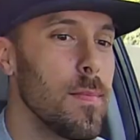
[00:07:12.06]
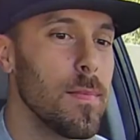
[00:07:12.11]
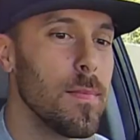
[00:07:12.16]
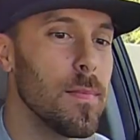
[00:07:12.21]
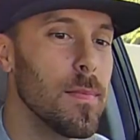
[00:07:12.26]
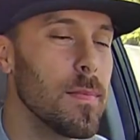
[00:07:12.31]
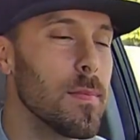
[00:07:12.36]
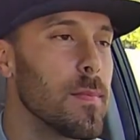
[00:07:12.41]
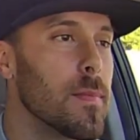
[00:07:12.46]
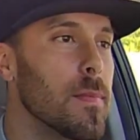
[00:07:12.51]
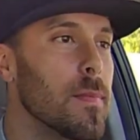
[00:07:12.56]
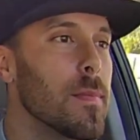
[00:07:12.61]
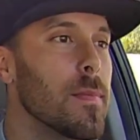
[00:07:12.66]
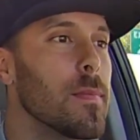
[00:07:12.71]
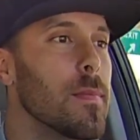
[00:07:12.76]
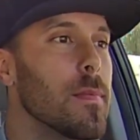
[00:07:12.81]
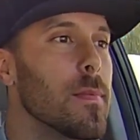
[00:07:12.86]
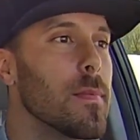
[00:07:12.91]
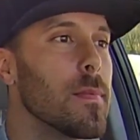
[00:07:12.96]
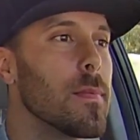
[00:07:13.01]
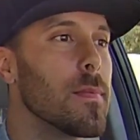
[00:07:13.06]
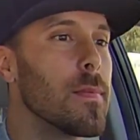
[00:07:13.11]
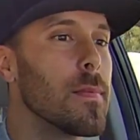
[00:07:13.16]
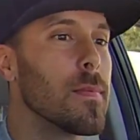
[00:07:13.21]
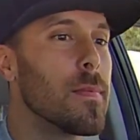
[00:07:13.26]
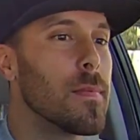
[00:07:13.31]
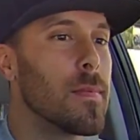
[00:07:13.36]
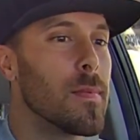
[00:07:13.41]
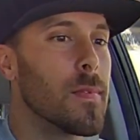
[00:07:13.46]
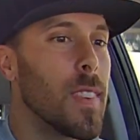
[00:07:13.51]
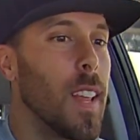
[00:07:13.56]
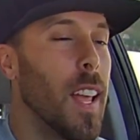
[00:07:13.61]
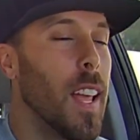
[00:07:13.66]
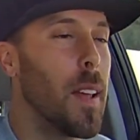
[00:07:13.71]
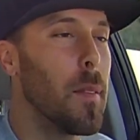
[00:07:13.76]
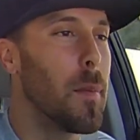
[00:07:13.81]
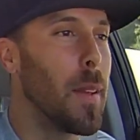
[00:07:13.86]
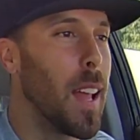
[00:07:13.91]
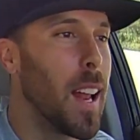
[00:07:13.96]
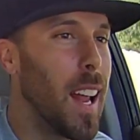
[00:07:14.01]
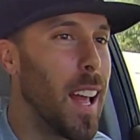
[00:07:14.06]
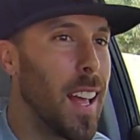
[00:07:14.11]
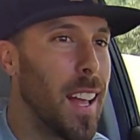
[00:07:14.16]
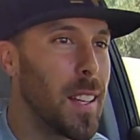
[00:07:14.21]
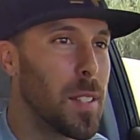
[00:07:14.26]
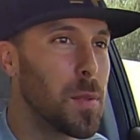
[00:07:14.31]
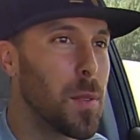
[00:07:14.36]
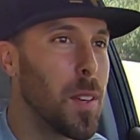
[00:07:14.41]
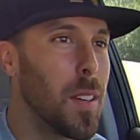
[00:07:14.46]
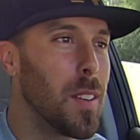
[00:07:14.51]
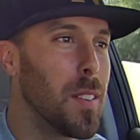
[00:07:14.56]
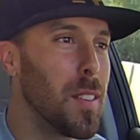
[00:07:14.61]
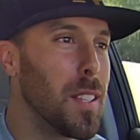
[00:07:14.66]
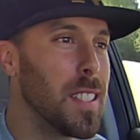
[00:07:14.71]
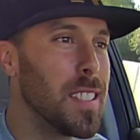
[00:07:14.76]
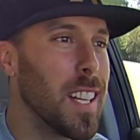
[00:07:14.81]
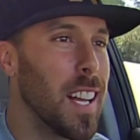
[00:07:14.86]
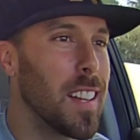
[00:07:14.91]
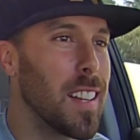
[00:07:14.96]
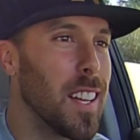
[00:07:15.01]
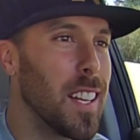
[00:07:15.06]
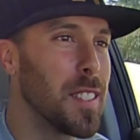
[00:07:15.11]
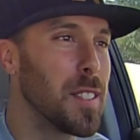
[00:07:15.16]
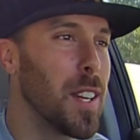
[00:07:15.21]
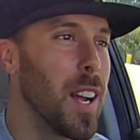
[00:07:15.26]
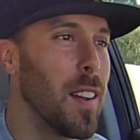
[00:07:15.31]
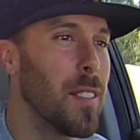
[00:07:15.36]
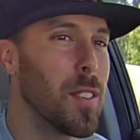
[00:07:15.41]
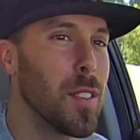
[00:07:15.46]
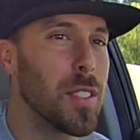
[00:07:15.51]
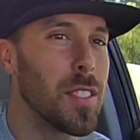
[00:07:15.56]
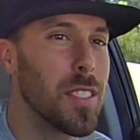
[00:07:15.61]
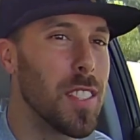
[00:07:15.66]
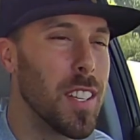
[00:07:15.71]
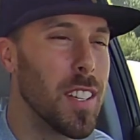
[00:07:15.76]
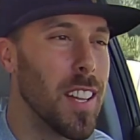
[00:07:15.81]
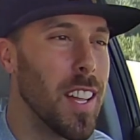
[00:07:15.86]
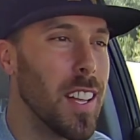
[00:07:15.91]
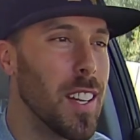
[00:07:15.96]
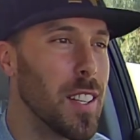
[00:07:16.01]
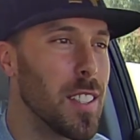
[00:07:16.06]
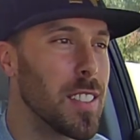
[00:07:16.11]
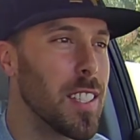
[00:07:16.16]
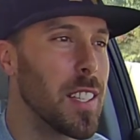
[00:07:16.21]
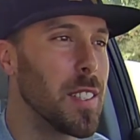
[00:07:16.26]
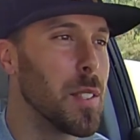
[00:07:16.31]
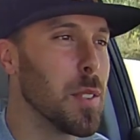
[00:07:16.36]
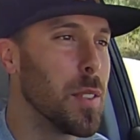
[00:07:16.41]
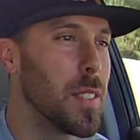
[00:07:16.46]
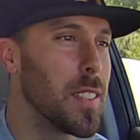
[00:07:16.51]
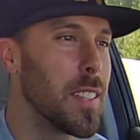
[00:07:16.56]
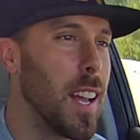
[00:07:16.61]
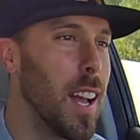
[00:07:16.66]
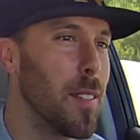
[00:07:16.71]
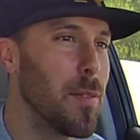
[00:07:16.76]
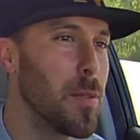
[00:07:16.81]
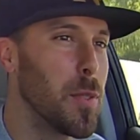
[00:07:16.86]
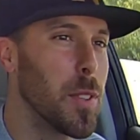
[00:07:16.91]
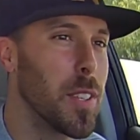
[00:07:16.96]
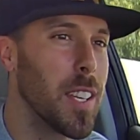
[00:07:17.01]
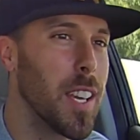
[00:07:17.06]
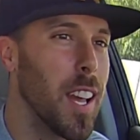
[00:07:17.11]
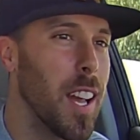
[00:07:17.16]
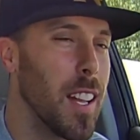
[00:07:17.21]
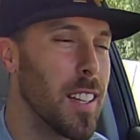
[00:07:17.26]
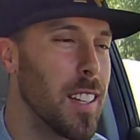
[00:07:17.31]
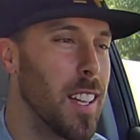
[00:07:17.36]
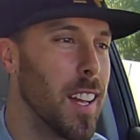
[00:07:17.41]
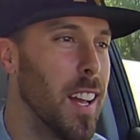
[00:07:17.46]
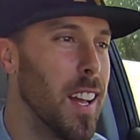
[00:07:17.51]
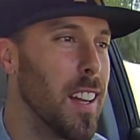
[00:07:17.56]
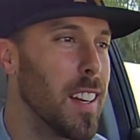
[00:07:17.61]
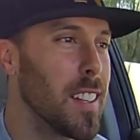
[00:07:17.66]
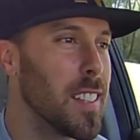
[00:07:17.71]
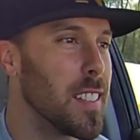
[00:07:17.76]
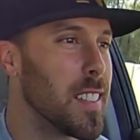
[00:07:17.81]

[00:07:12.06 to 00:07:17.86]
I like the country music. It's awesome. Yeah, man. I, it's one of the reasons I like driving on Sunday because they do the top 40 countdown.